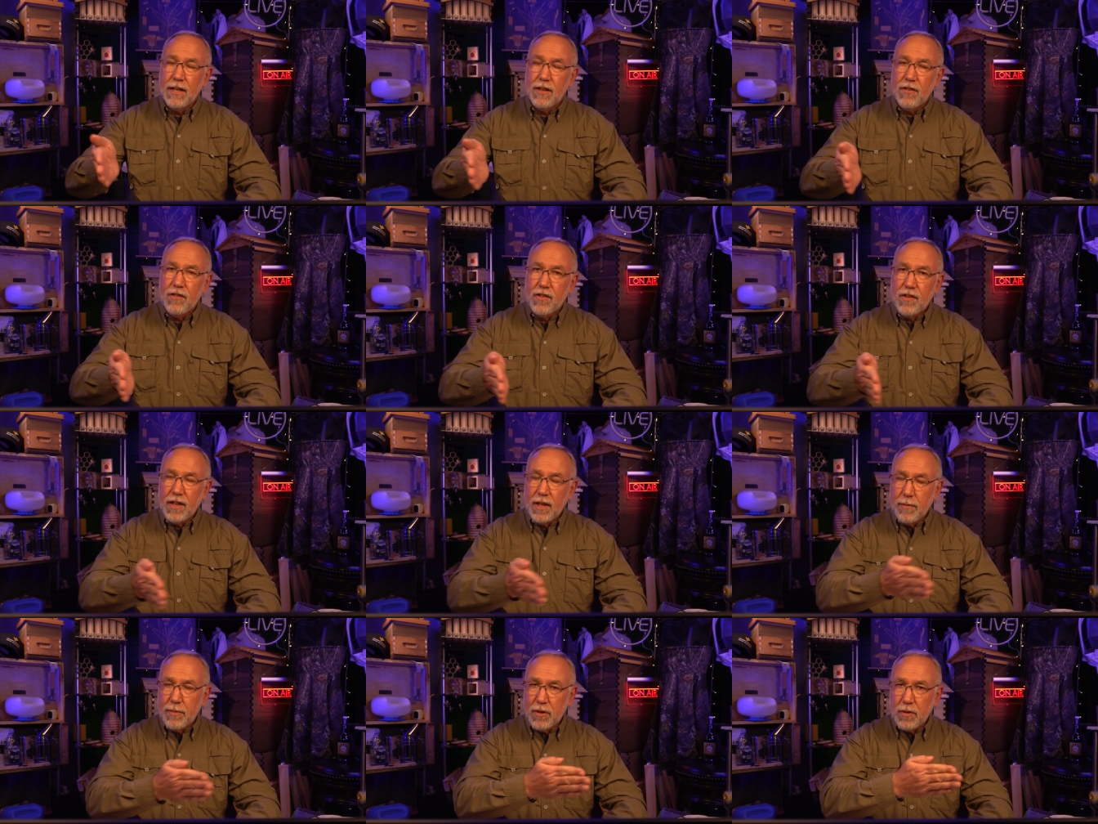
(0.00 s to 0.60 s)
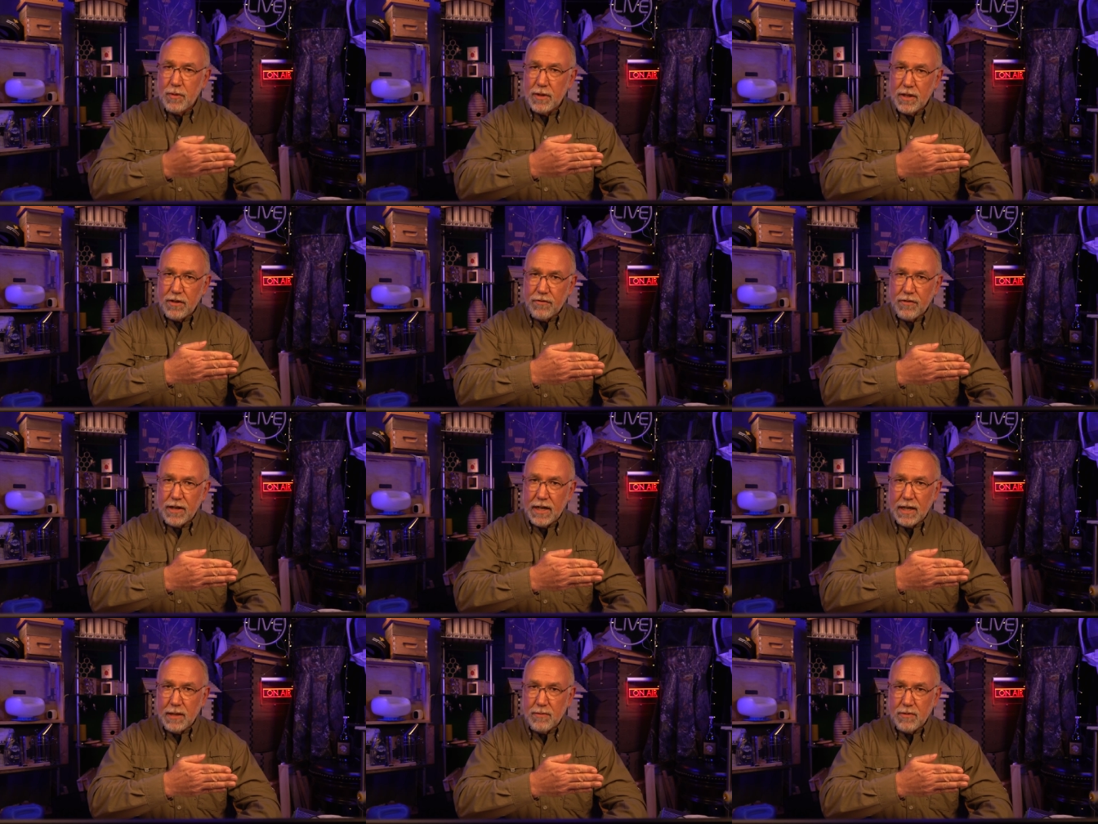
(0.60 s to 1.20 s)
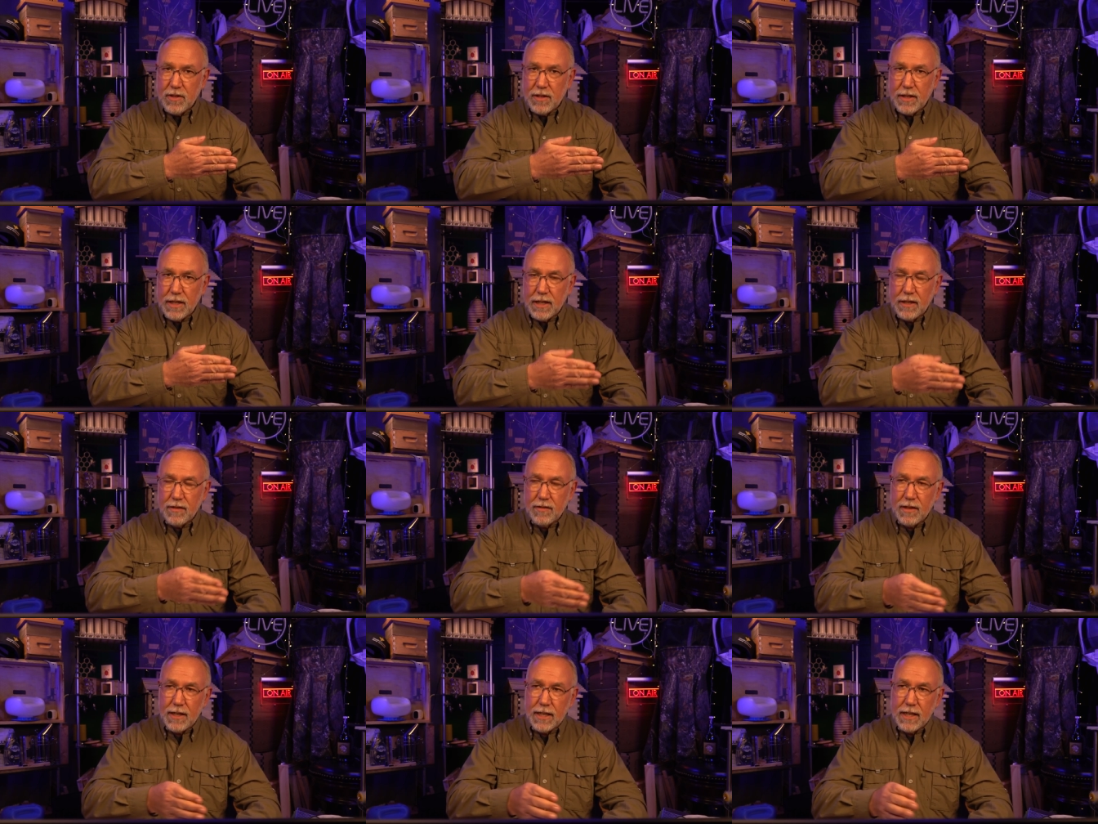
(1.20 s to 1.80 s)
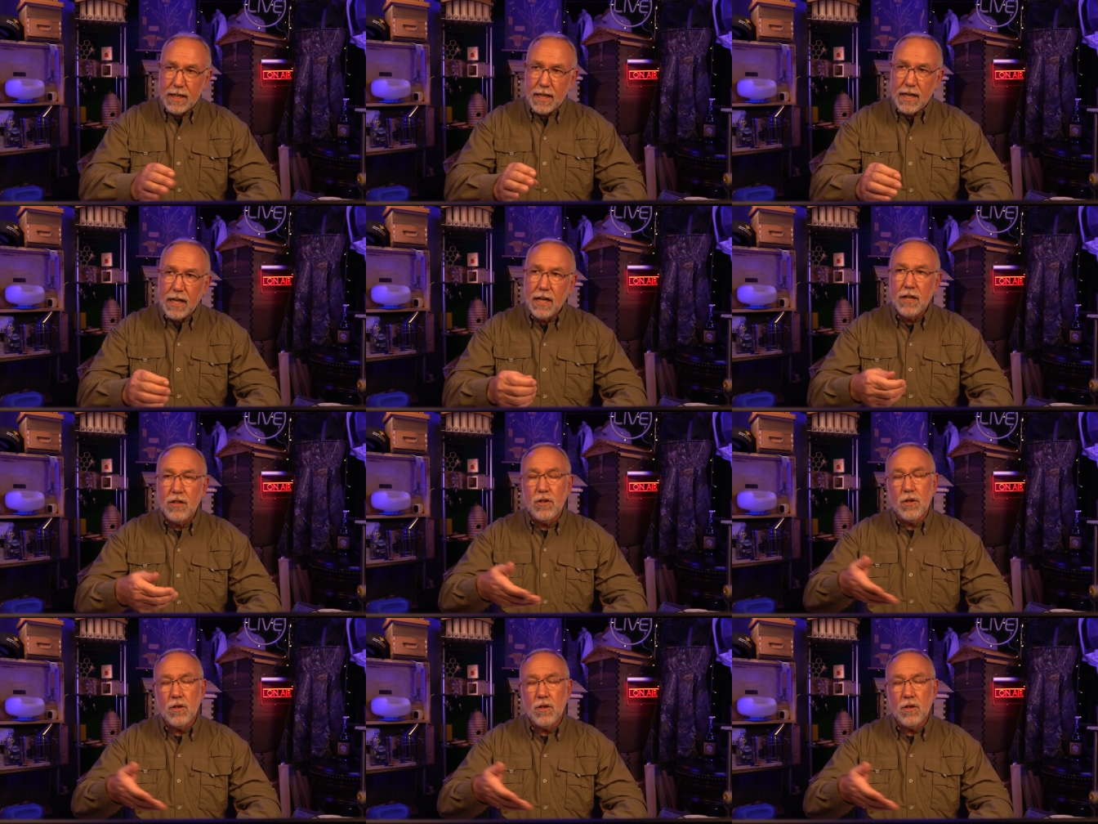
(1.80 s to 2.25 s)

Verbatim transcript: see between the frames and things like that.